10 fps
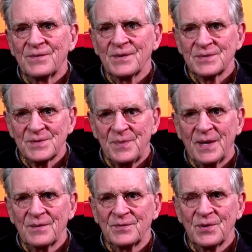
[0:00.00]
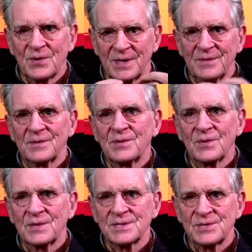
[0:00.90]
If there was a pot of yogurt, he would
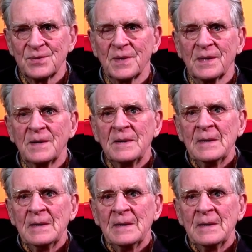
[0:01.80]
go consume it.